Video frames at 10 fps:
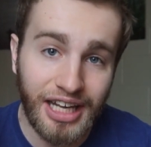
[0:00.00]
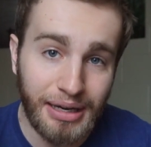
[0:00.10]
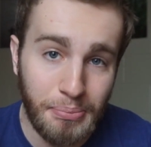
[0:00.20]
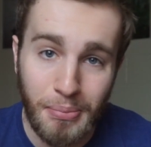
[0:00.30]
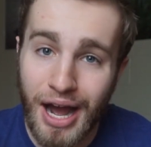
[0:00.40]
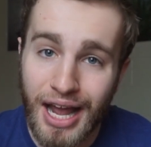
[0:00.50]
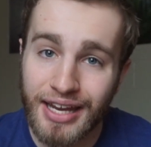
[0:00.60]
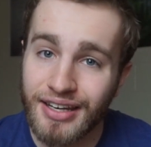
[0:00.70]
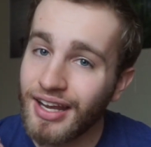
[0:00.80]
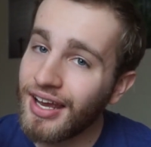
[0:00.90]
in
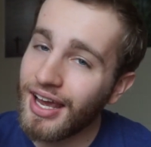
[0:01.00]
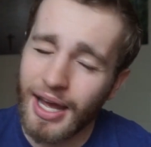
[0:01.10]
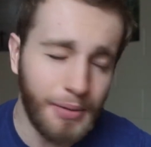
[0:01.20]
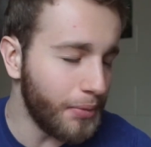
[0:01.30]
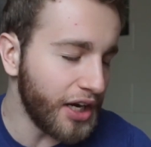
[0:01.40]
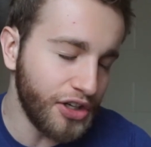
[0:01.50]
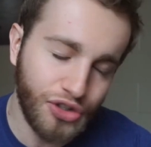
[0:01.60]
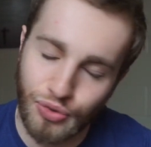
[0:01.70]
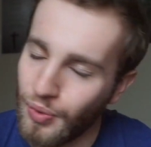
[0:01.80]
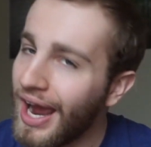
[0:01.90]
mind and might
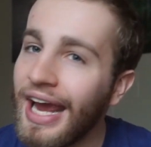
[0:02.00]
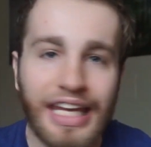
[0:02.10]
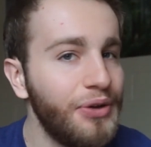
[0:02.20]
drag